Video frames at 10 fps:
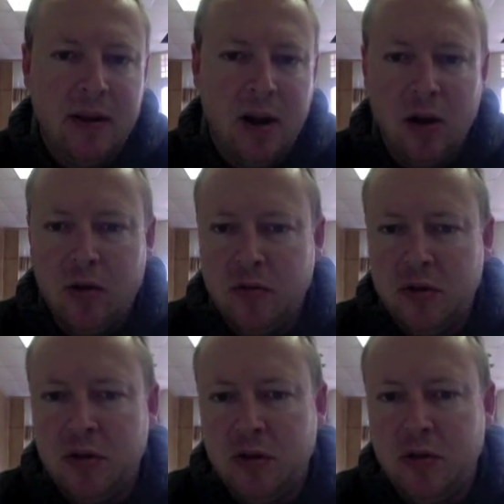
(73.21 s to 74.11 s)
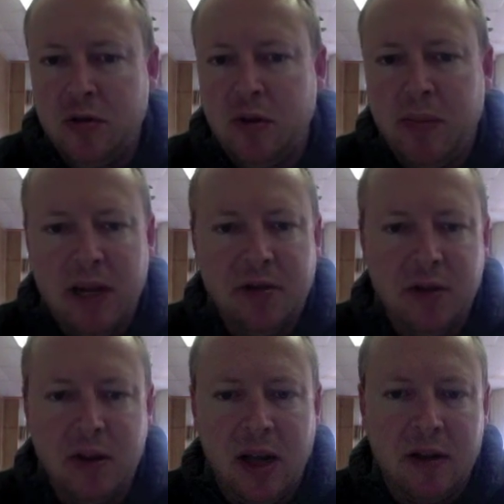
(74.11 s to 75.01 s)
owned you and made you
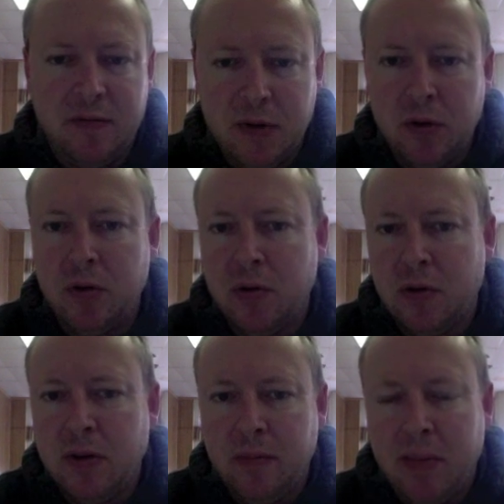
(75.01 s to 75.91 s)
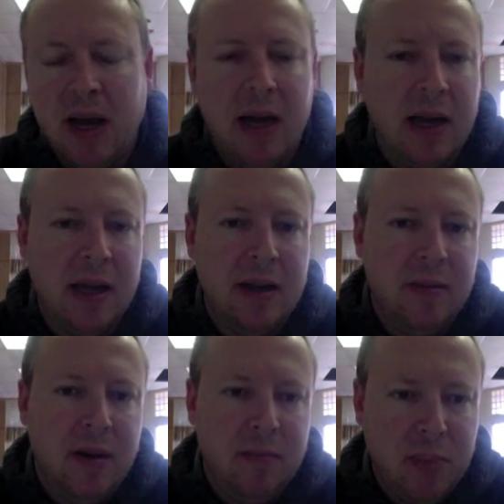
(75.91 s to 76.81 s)
look like a fool by
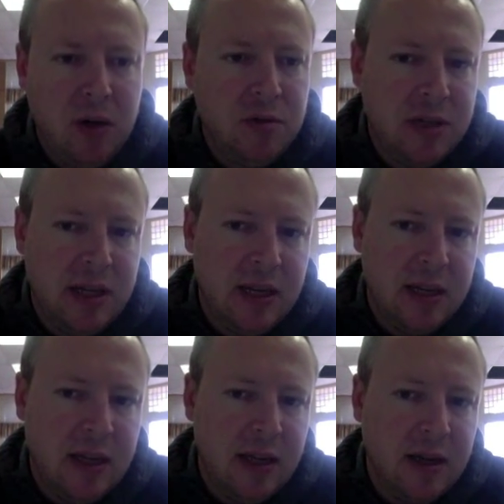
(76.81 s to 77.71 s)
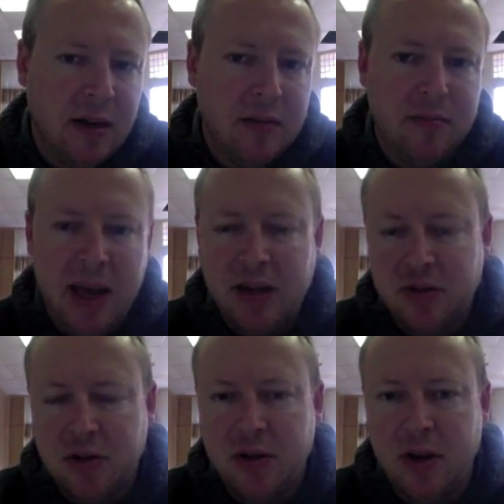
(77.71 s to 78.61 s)
posting the
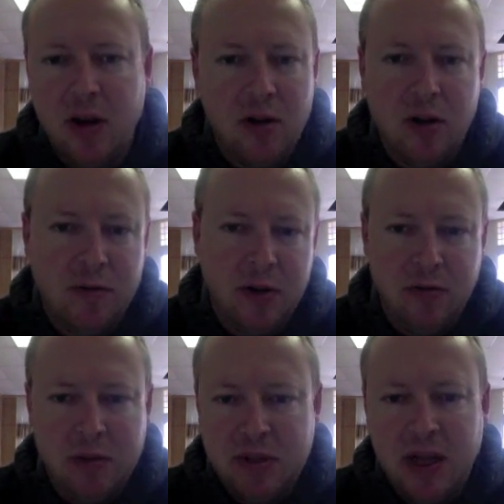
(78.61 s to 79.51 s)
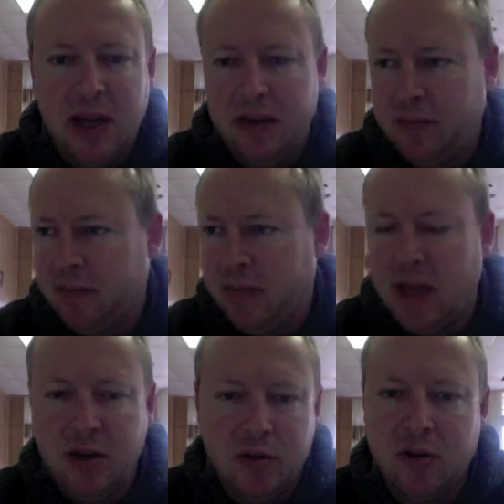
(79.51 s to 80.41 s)
mantra all over your website,
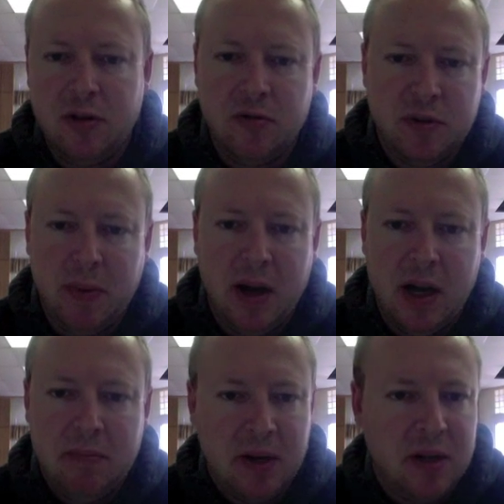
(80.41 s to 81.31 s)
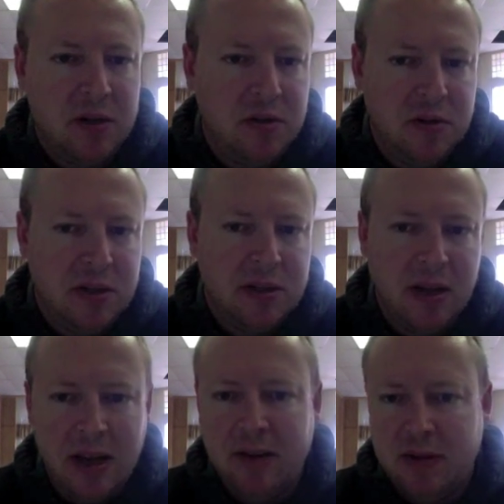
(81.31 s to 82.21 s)
and you couldn't respond because you're just
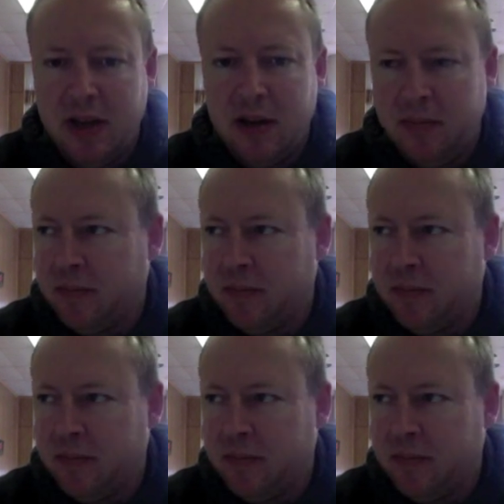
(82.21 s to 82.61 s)
a lefty.